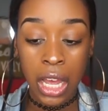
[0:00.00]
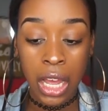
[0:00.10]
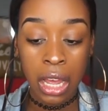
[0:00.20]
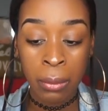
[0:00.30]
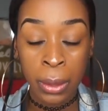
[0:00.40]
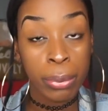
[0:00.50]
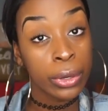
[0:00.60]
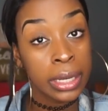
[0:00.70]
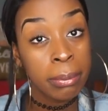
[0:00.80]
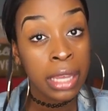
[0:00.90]
a
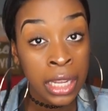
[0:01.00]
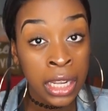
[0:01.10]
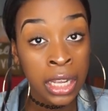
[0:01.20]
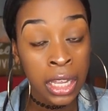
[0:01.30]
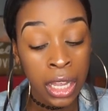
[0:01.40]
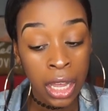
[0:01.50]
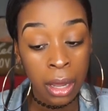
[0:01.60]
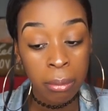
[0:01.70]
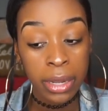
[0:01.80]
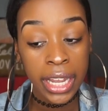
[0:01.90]
pretty penny,
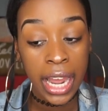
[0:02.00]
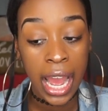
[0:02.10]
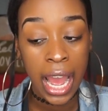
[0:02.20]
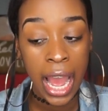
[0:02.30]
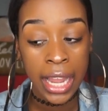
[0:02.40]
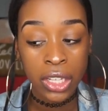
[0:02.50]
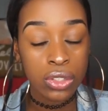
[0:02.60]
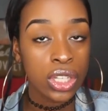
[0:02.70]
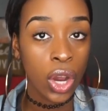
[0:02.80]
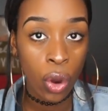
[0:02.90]
but I
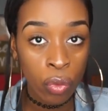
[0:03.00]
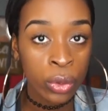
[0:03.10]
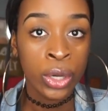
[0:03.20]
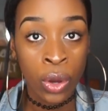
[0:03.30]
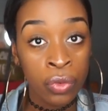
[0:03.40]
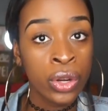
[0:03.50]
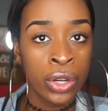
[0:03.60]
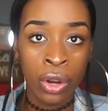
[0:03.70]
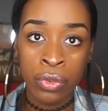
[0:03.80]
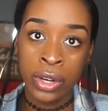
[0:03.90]
use it over and over
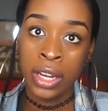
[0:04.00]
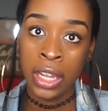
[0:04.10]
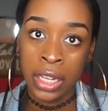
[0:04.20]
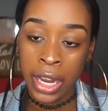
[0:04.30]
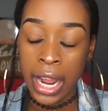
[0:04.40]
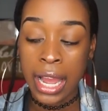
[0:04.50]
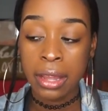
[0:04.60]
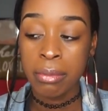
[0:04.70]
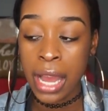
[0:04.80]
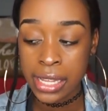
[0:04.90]
and over again. Like I
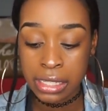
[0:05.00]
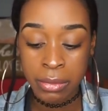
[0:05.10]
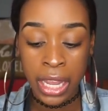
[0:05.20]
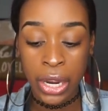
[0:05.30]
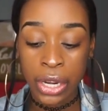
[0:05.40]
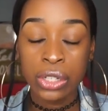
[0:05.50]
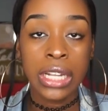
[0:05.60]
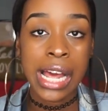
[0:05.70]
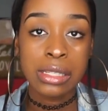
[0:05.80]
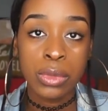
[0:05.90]
could buy some hair and
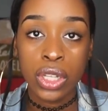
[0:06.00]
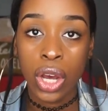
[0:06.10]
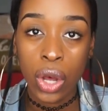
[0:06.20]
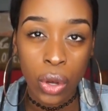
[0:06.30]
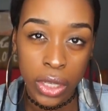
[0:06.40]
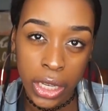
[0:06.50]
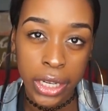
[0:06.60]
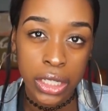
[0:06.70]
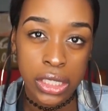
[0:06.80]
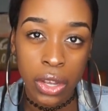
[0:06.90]
it'll last me the whole
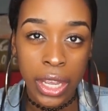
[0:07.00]
year. So